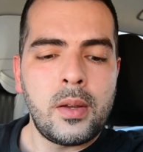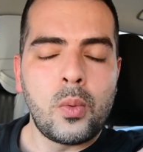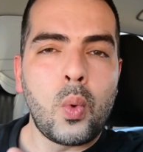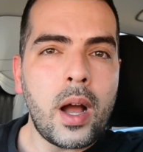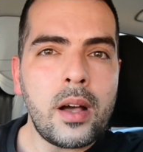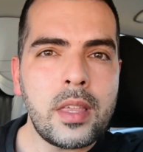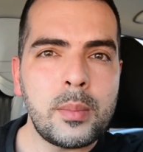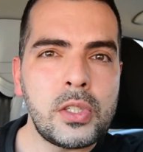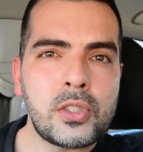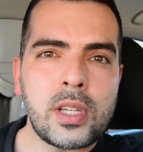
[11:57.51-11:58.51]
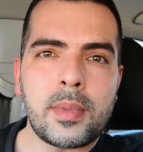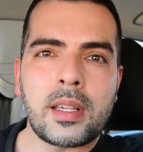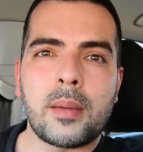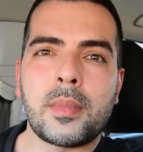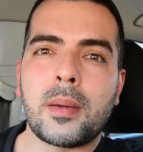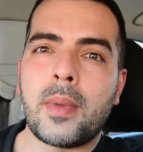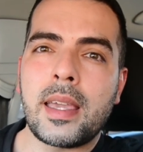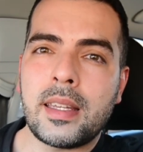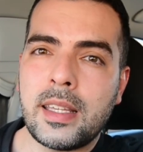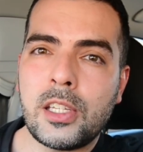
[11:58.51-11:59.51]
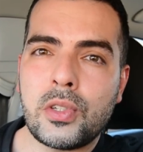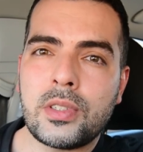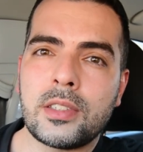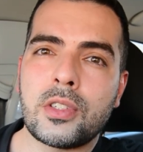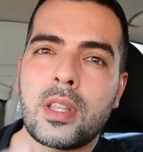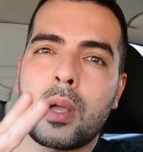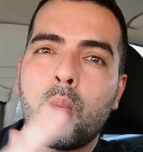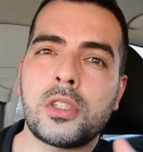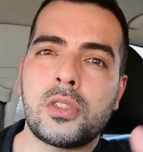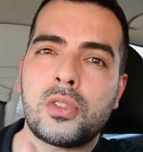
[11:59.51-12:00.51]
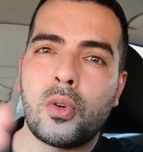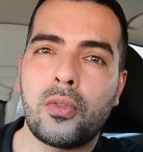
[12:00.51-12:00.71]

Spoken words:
Wow them each time they come out. Make it interesting so that they watch your